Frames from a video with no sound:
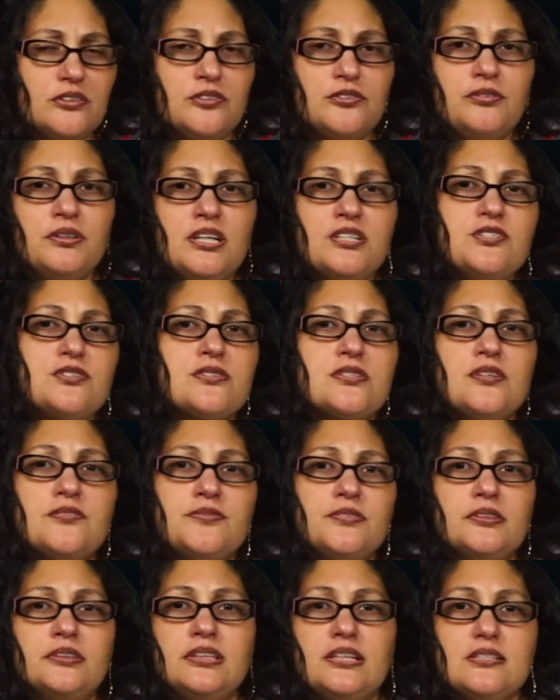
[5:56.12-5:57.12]
create yourself
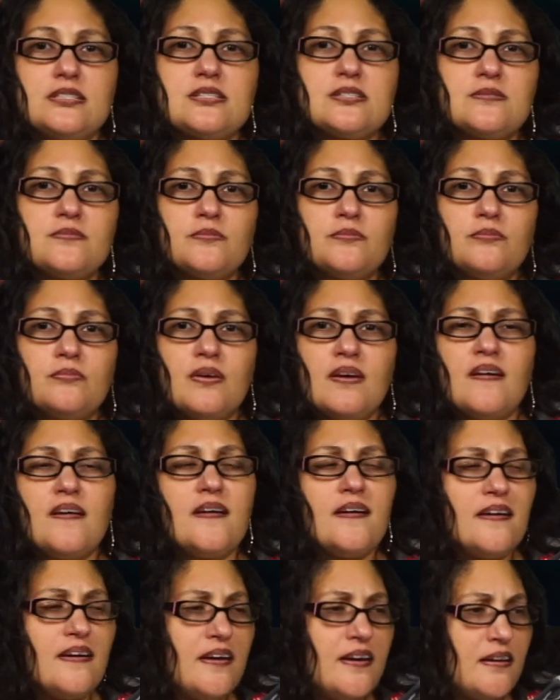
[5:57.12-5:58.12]
a list.
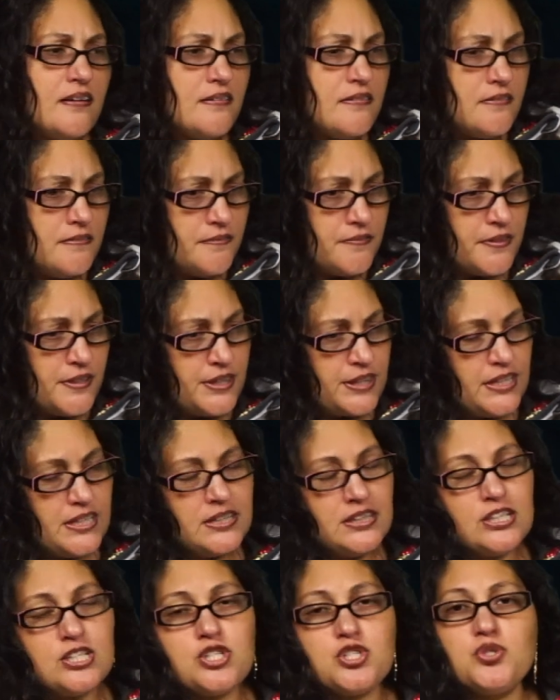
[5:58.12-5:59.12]

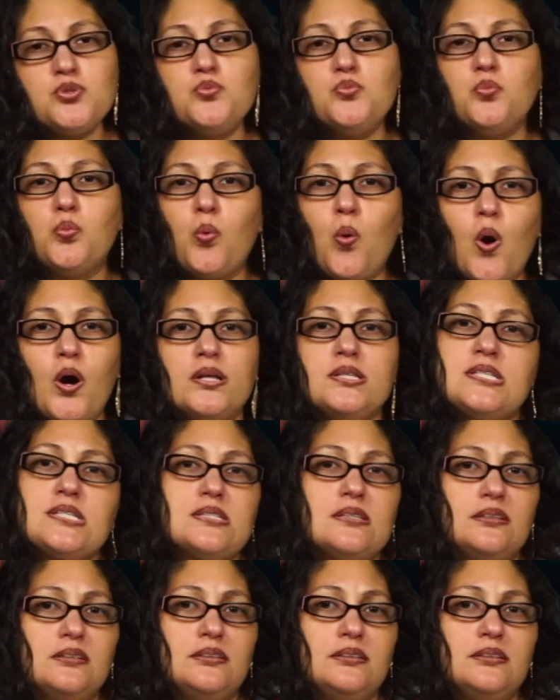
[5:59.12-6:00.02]
Everything that you want